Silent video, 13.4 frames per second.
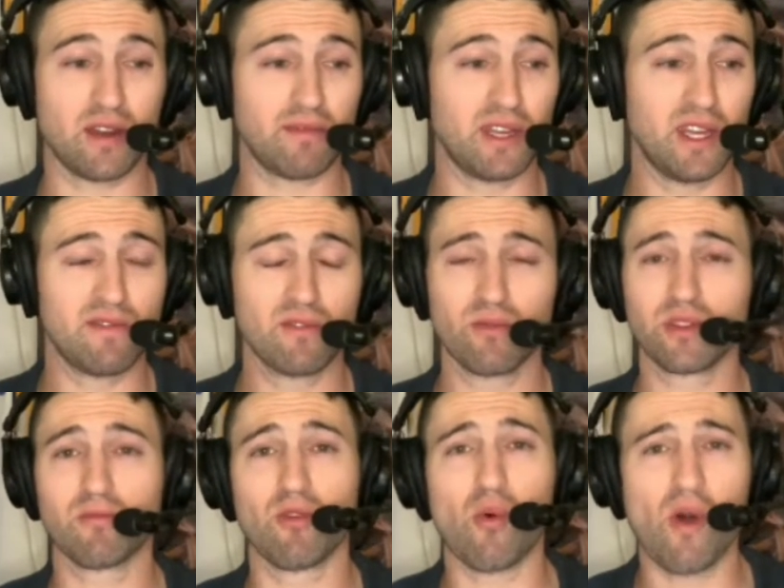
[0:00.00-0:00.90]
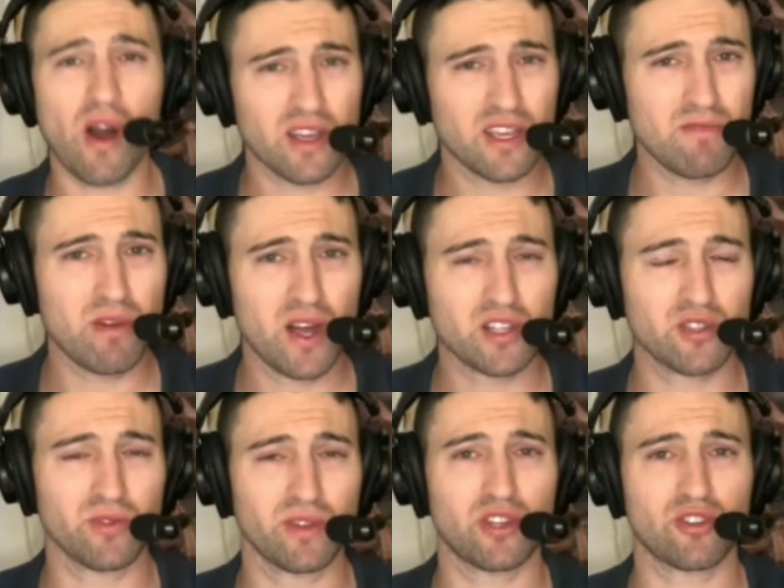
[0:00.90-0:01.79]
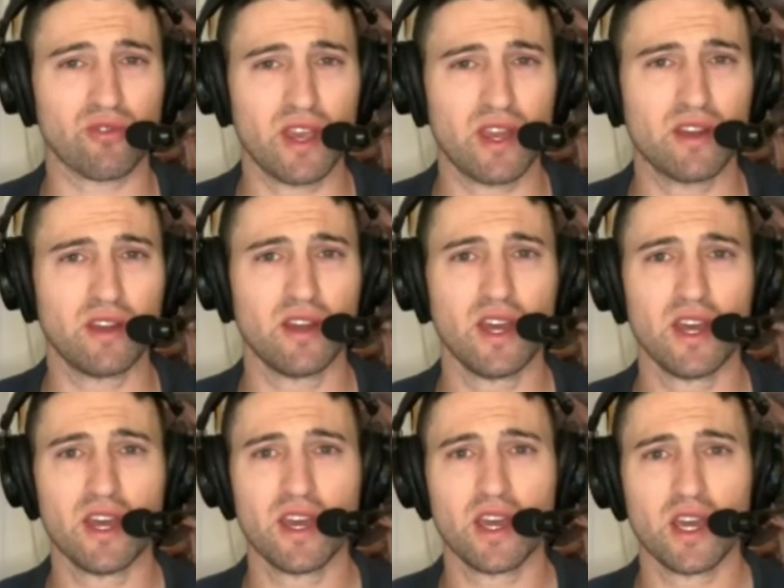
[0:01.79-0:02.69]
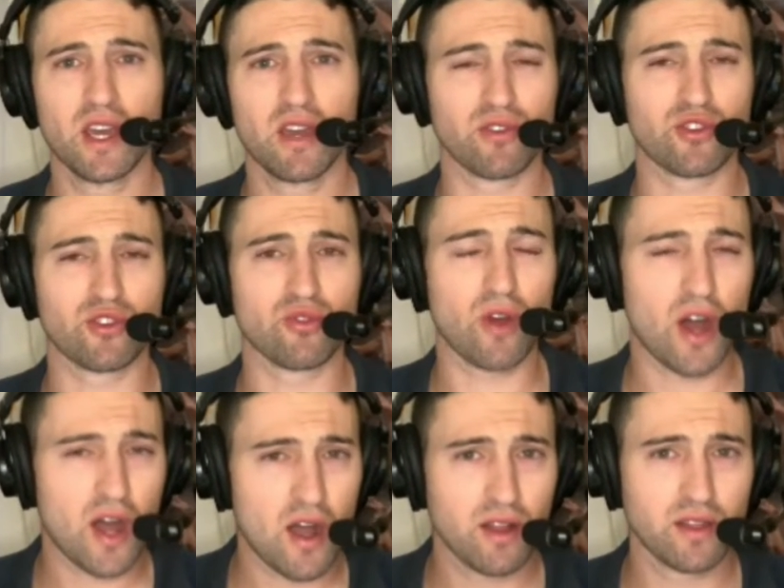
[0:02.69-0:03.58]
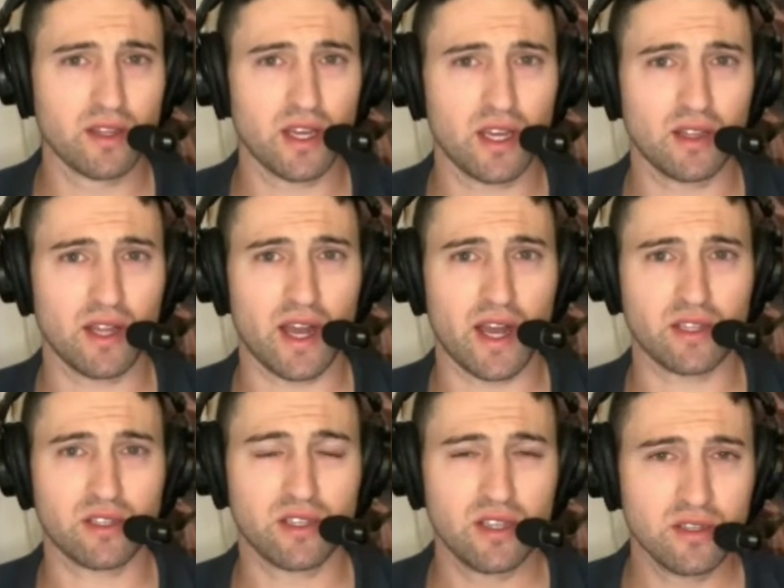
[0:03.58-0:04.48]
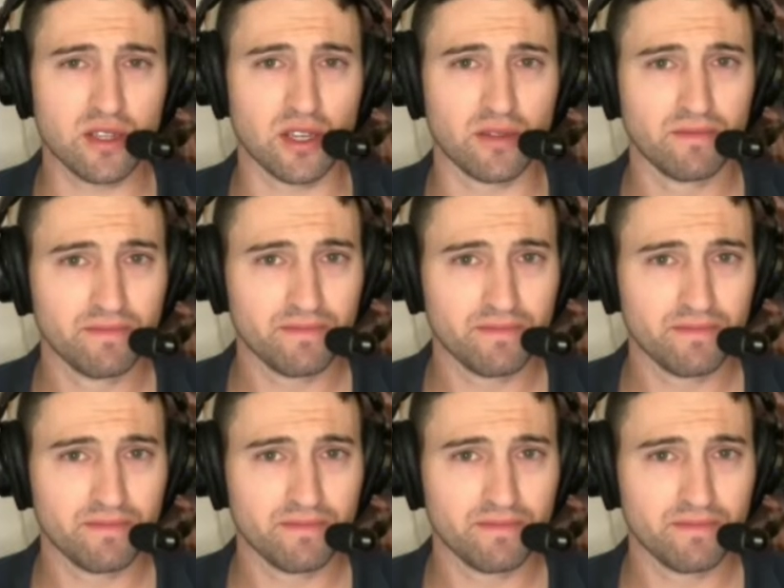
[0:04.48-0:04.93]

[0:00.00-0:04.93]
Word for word: I mean, even with the Milwaukee Bucks when they traded for Jrue Holiday last season